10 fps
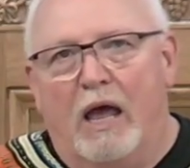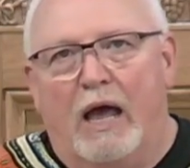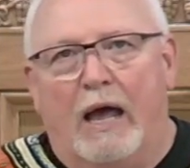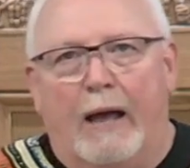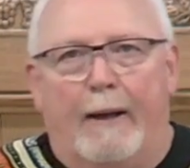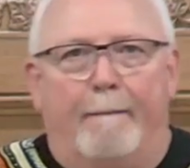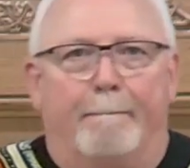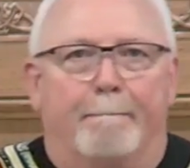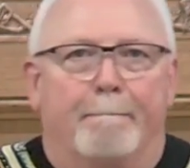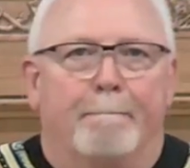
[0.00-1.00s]

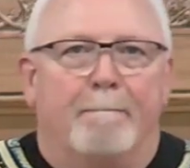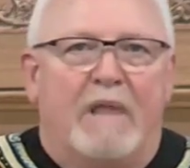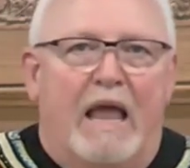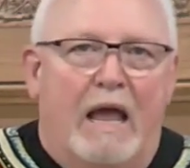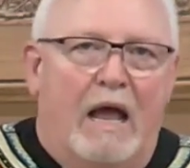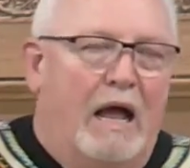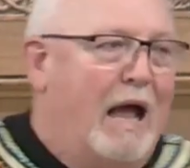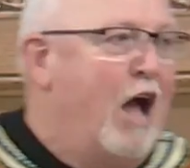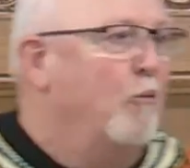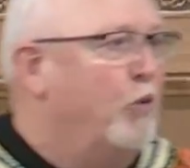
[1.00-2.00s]

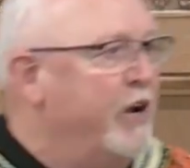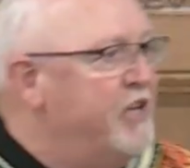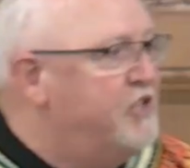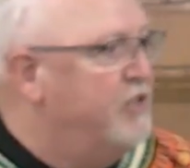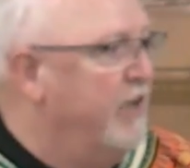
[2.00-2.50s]
I'll preach